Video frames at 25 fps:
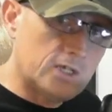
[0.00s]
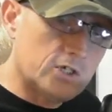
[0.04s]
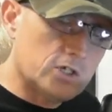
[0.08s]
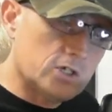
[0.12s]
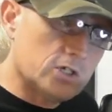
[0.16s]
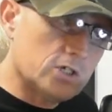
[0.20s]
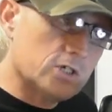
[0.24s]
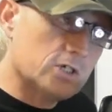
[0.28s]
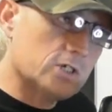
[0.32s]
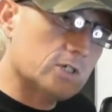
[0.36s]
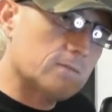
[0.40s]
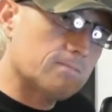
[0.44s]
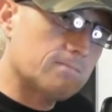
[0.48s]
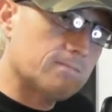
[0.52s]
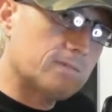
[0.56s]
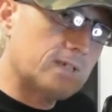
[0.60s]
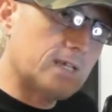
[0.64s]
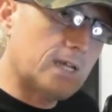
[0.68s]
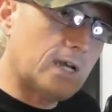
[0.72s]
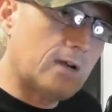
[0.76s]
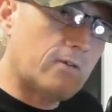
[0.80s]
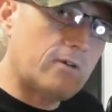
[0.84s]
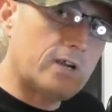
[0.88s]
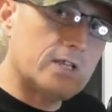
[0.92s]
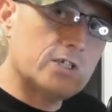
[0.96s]
but let's just
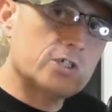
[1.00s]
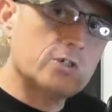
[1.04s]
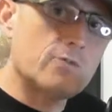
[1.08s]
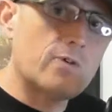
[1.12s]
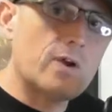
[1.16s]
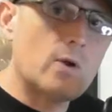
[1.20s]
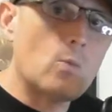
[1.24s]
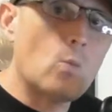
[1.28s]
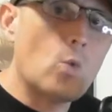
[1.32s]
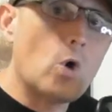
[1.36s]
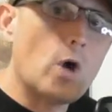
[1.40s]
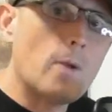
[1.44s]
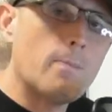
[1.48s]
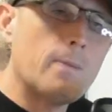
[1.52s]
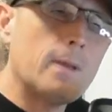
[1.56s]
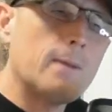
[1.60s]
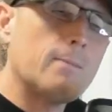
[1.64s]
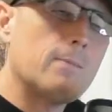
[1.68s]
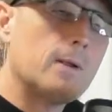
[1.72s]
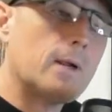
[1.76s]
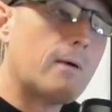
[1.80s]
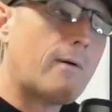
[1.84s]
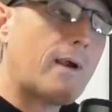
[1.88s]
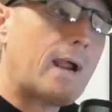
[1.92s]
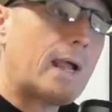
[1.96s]
get our heads around why
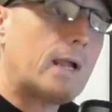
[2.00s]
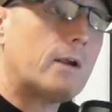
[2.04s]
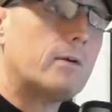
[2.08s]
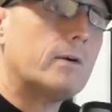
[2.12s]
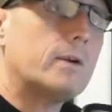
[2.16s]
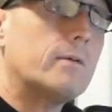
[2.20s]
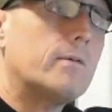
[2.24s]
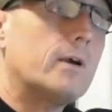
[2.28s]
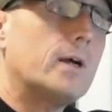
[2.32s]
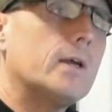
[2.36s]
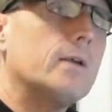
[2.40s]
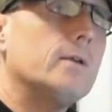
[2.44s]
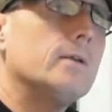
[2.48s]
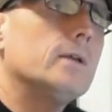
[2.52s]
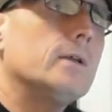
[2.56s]
people are angry,